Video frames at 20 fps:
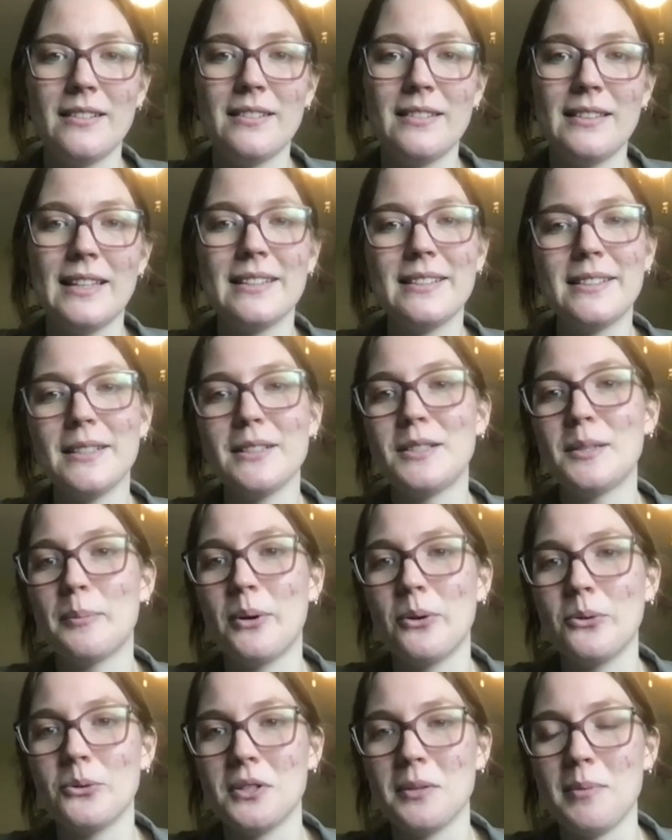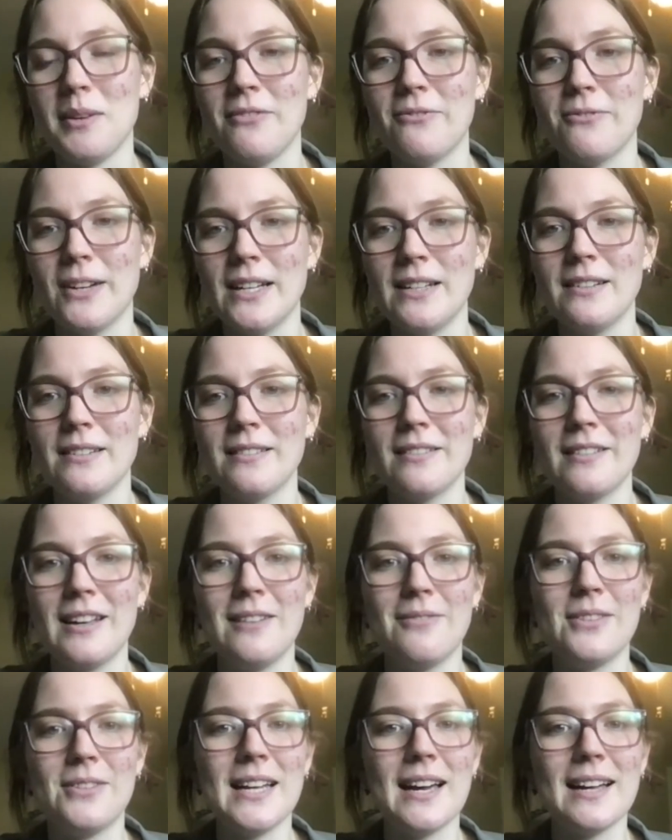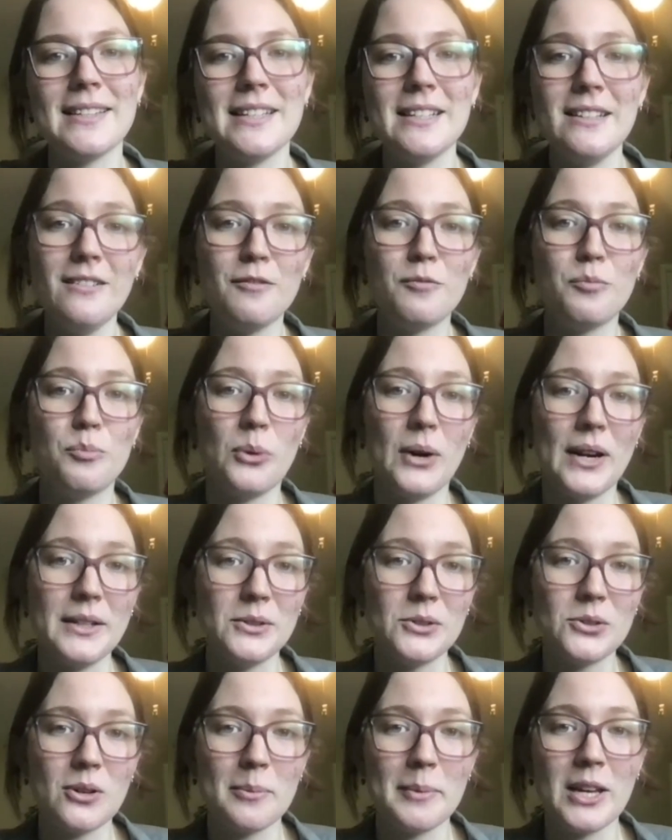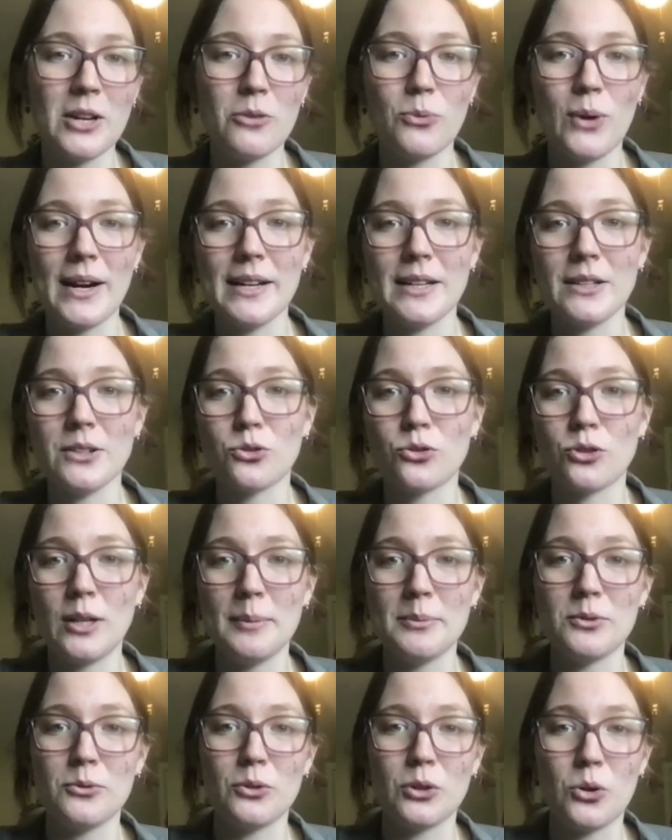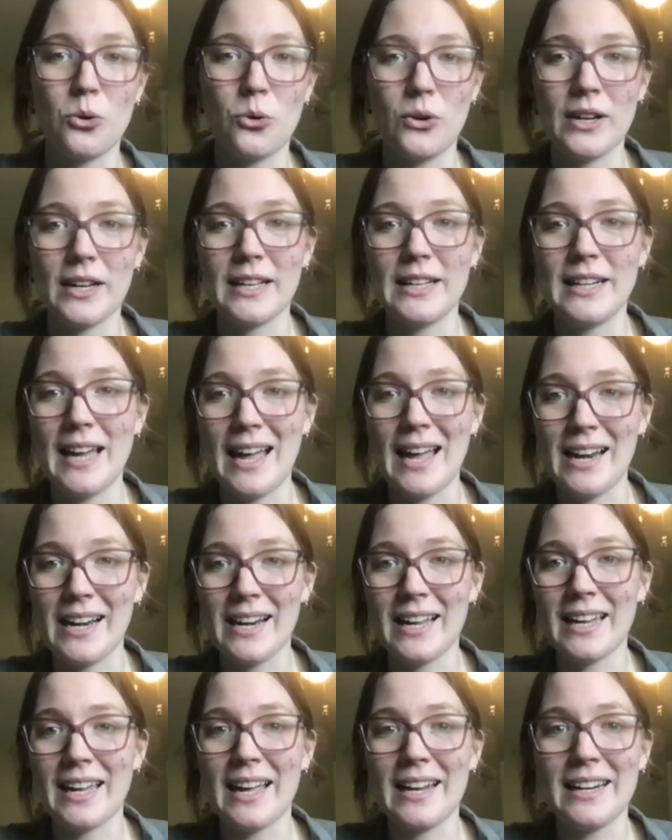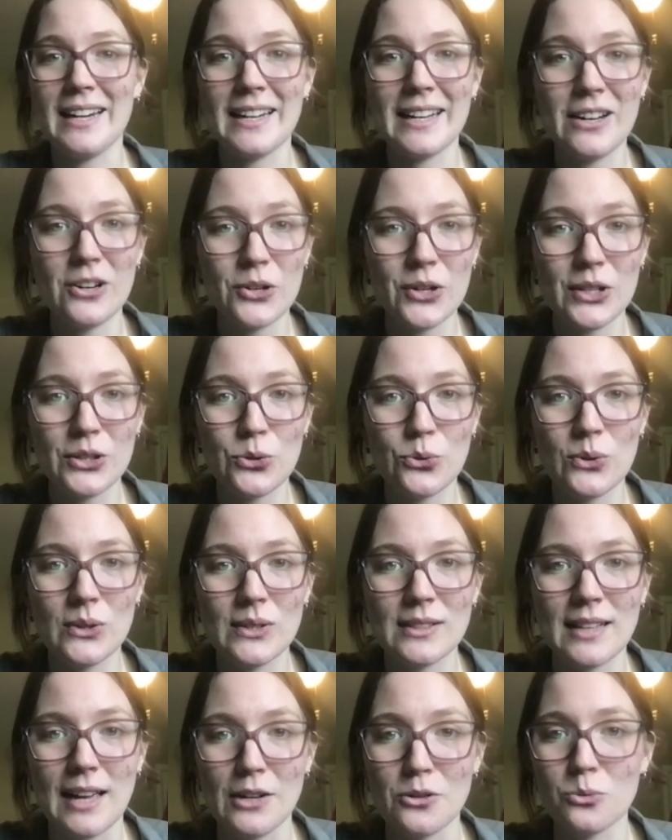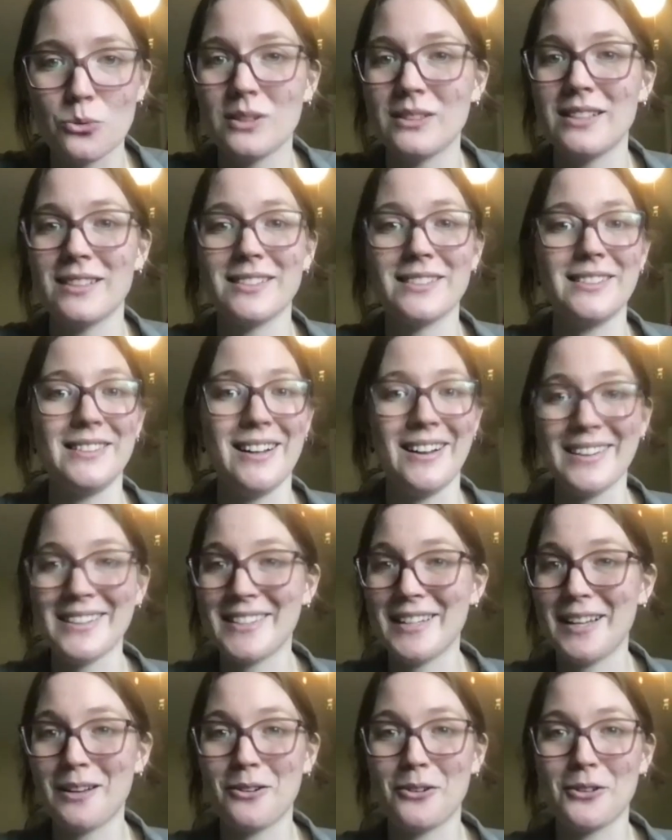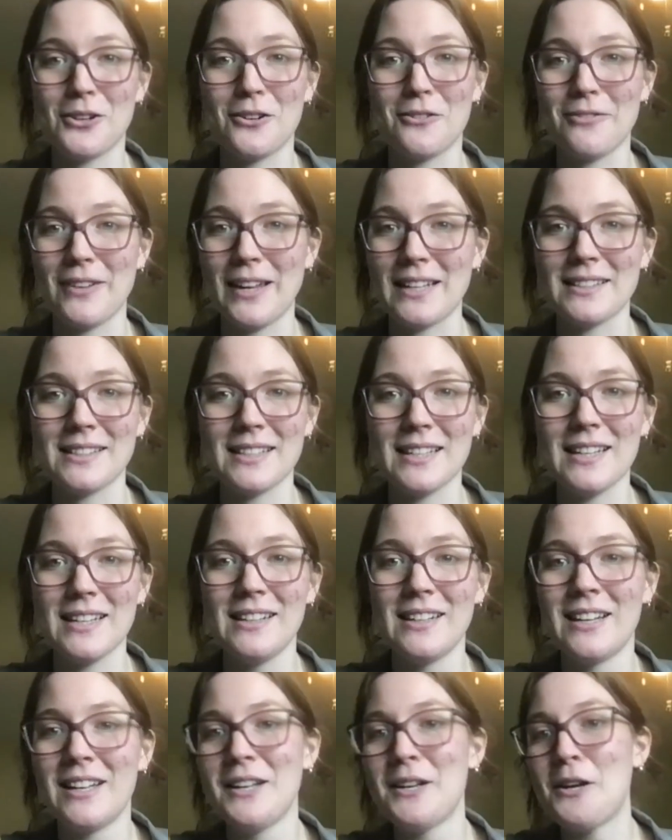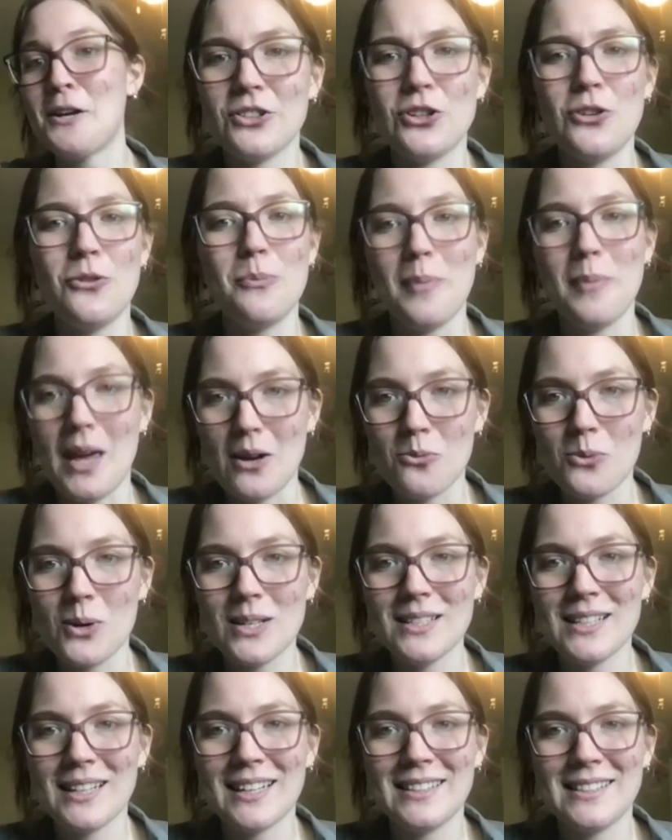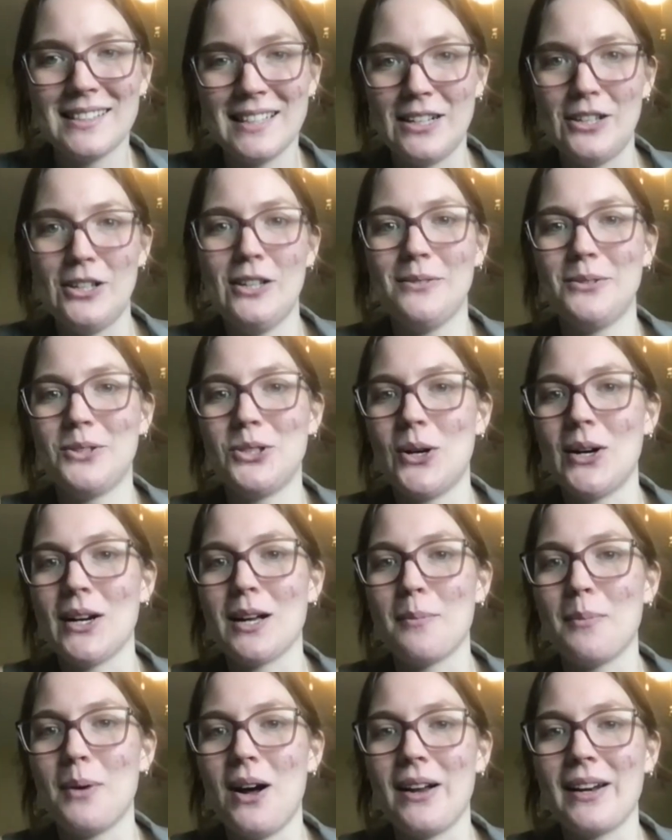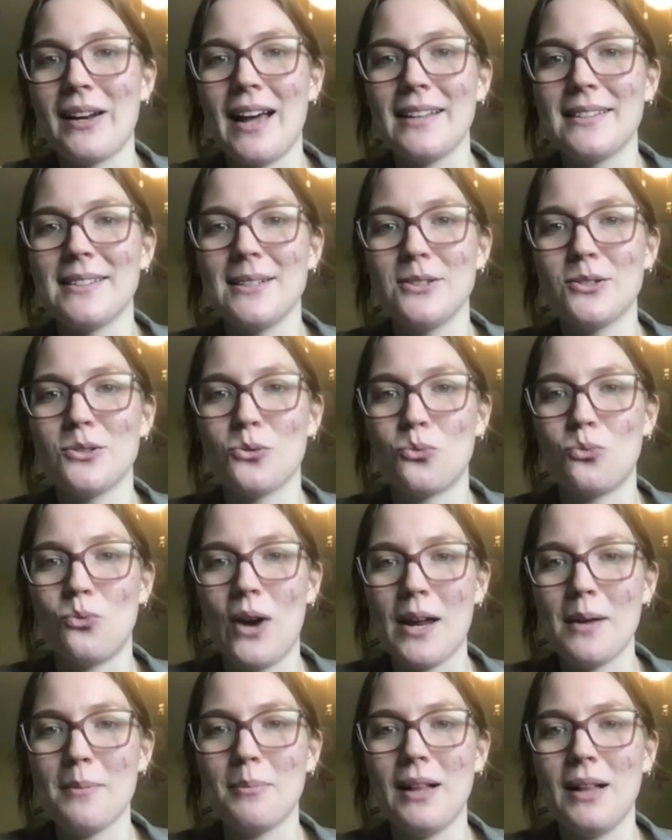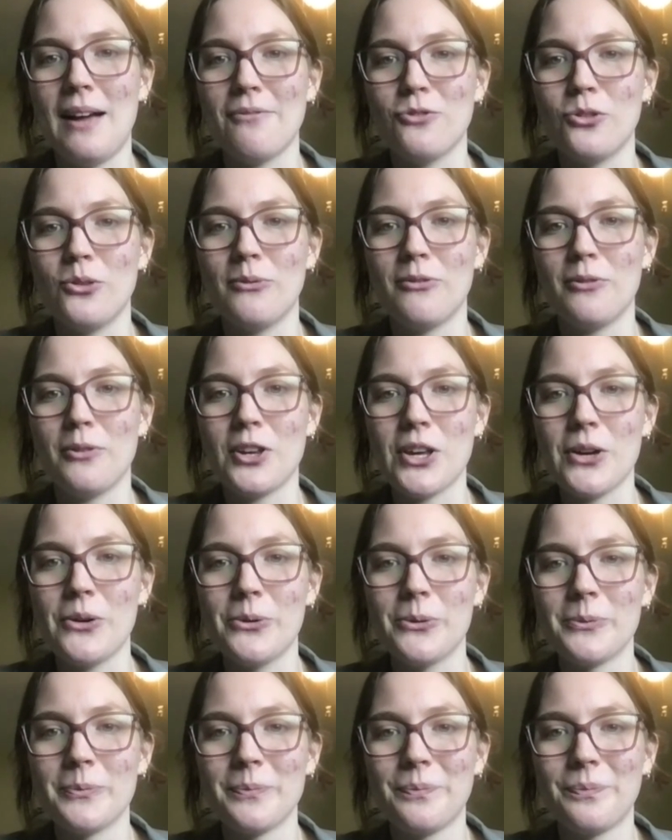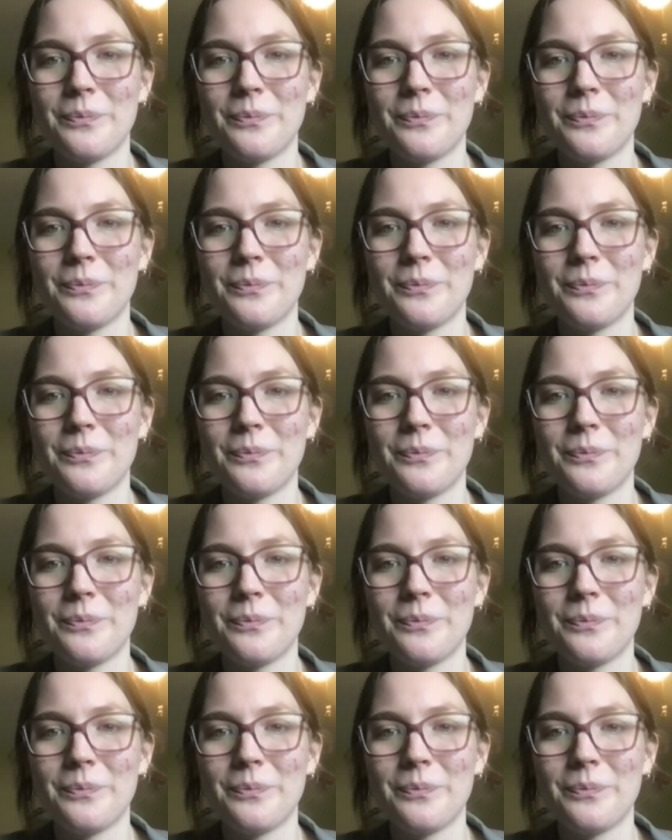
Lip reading: This is supposed to be fun. If the idea of brainstorming, writing scripts, recording and editing, and adhering to a schedule does not tickle your fancy, you may want to consider if starting a podcast is the right platform for you.